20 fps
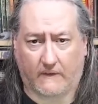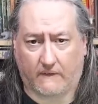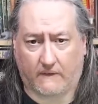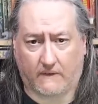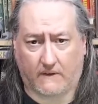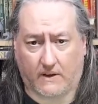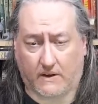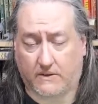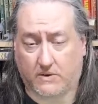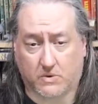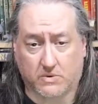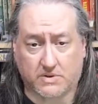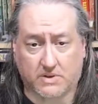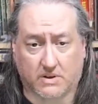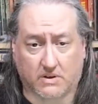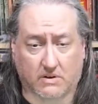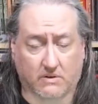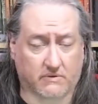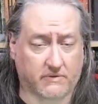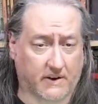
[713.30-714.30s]
And there was a
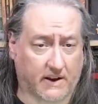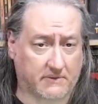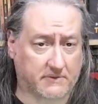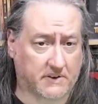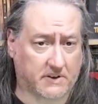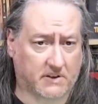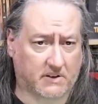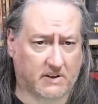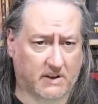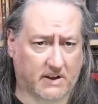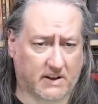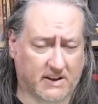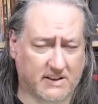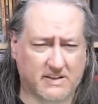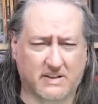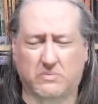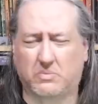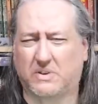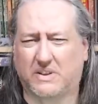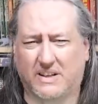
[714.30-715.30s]
kerfuffle, and I
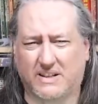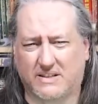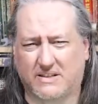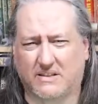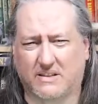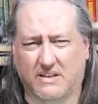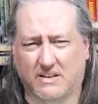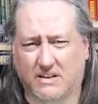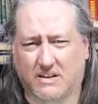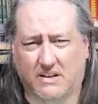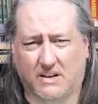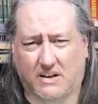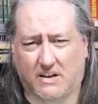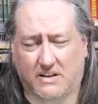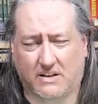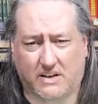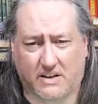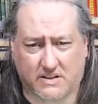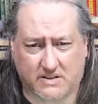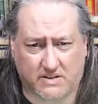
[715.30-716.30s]
said, well, let's look at the
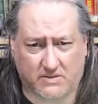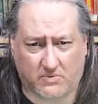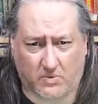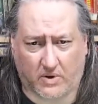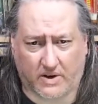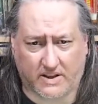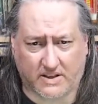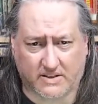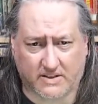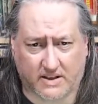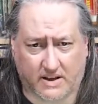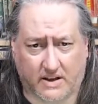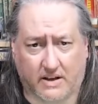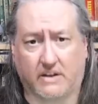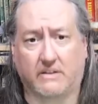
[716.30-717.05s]
context of what he said.